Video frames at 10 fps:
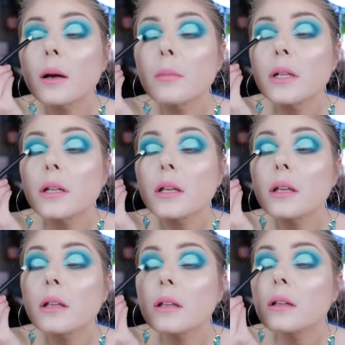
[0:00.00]
I mean,
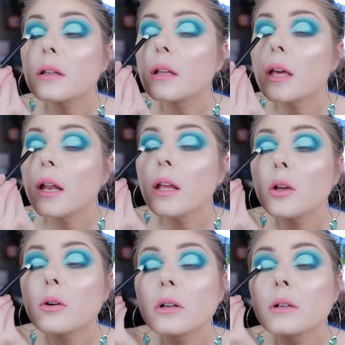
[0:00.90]
getting
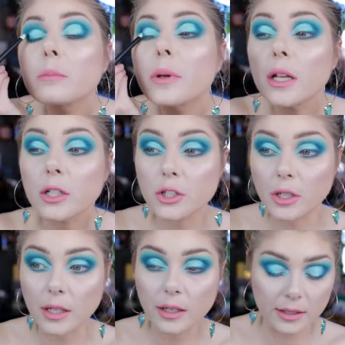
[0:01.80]
your PhD
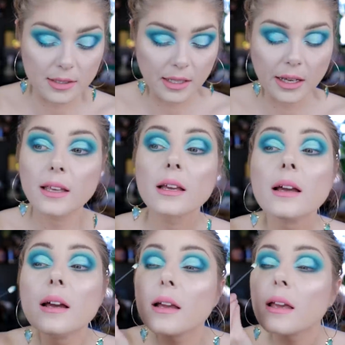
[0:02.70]
is like
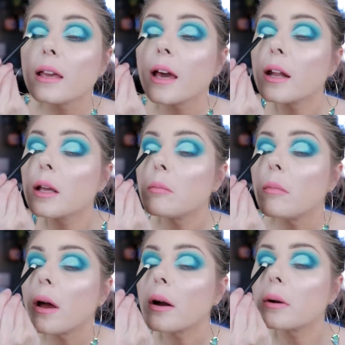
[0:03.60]
getting
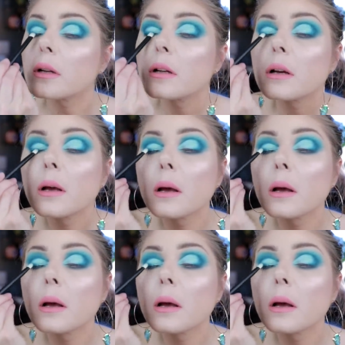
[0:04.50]
married.